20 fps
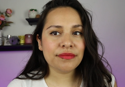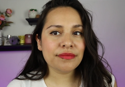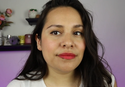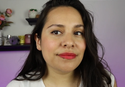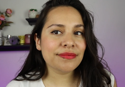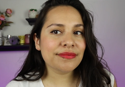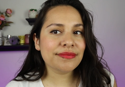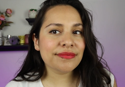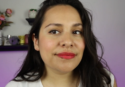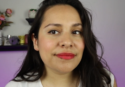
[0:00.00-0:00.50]

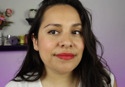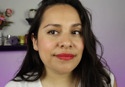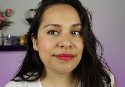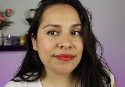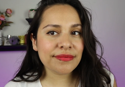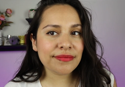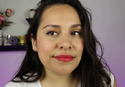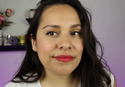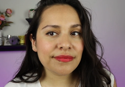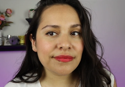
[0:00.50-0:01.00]

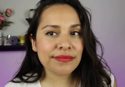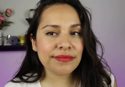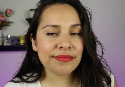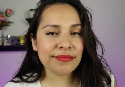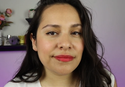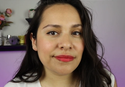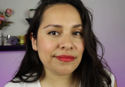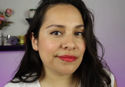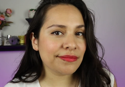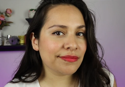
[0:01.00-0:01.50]

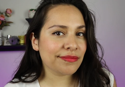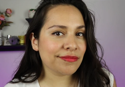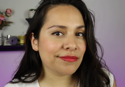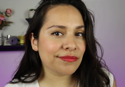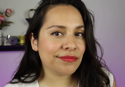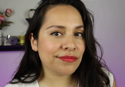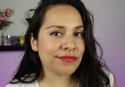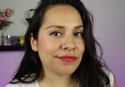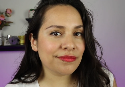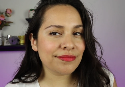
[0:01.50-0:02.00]

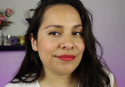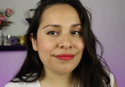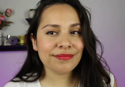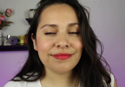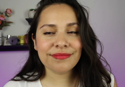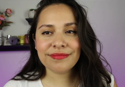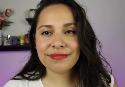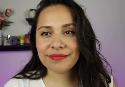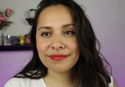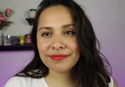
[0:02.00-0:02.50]

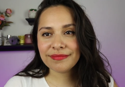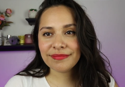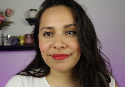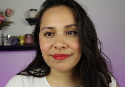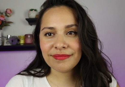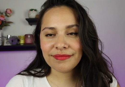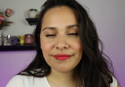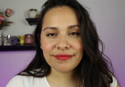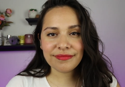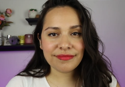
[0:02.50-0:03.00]

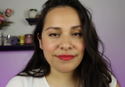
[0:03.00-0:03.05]
Nothing is said.